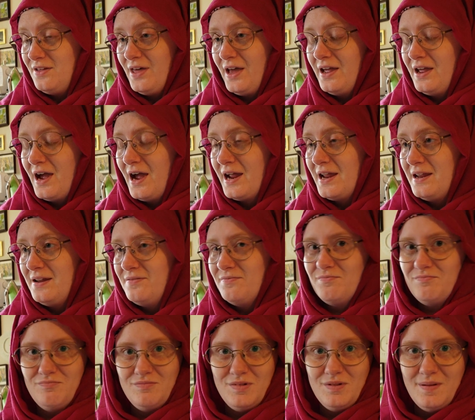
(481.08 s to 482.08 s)
that I
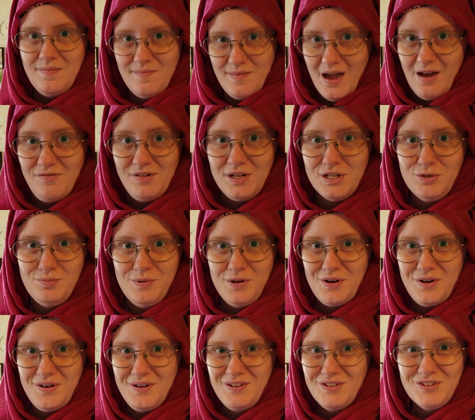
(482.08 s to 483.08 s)
have
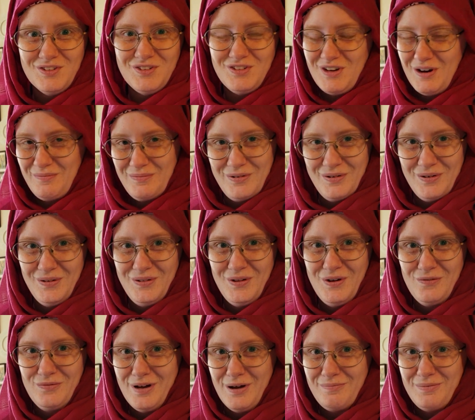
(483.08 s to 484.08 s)
experienced temporal
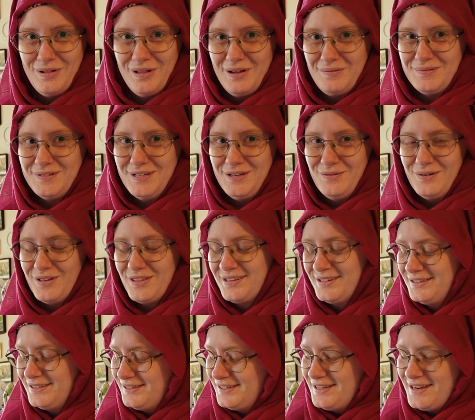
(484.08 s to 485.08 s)
lobe epilepsy with
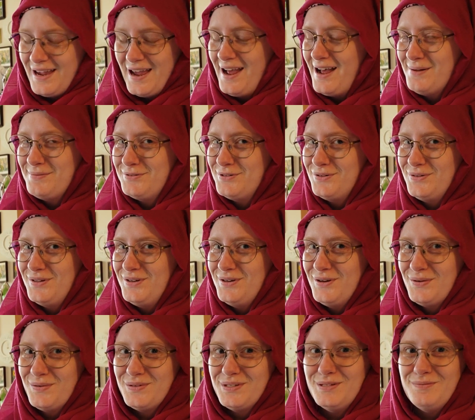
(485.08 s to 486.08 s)
absolutely
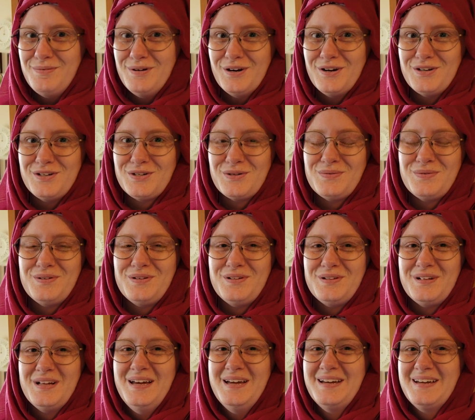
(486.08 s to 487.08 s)
no
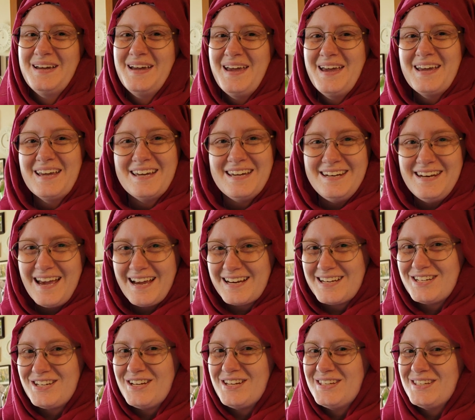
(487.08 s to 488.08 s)
spiritual
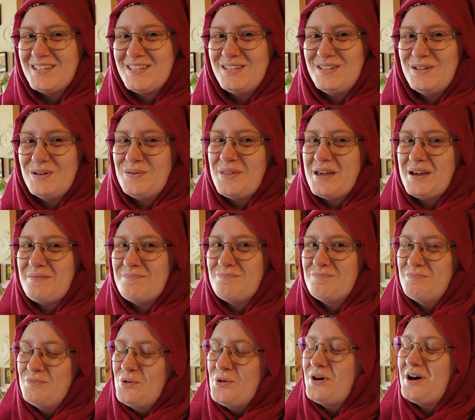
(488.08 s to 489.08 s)
connections to them.
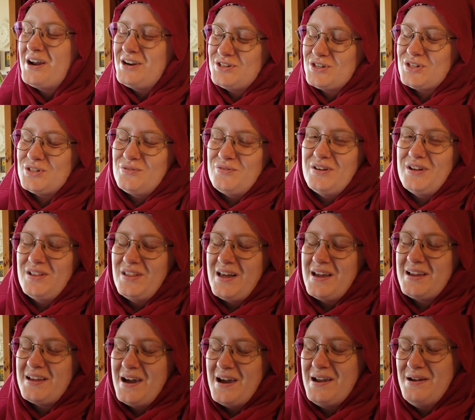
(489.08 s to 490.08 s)
More, I just feel
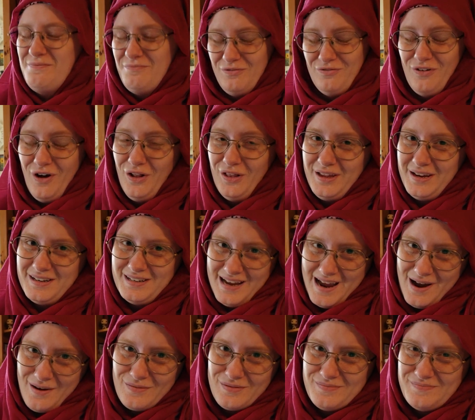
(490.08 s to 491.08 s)
like I am falling
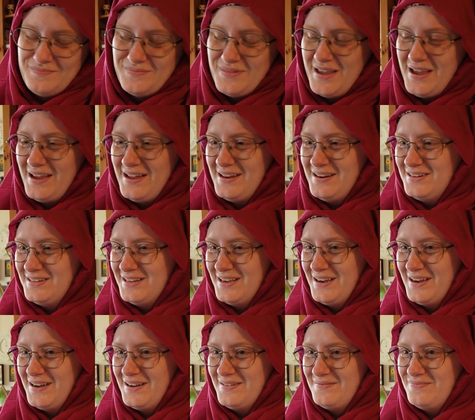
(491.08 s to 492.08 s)
down, and
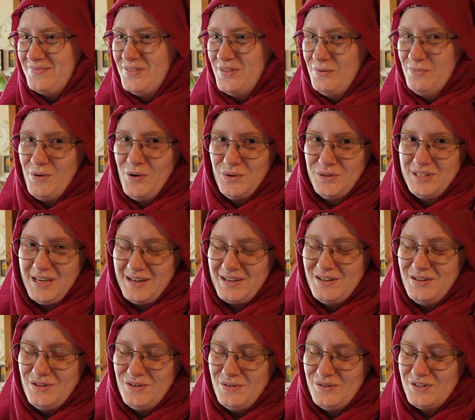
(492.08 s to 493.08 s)
the most I can
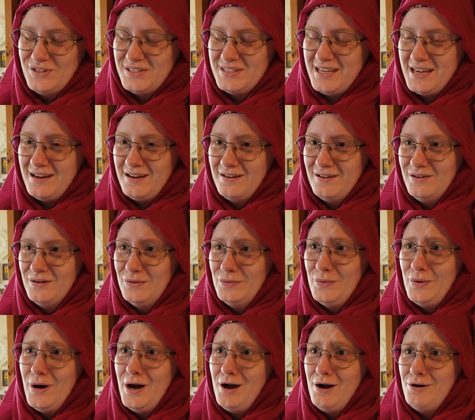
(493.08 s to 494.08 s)
do is just say,
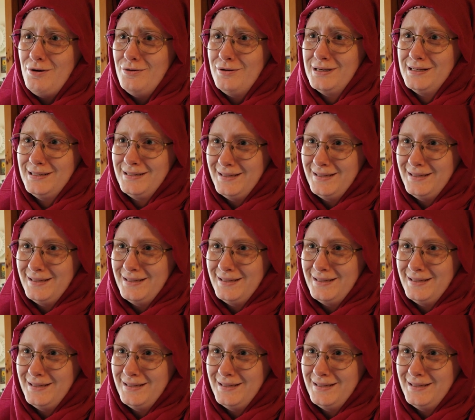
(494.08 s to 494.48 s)
whoa.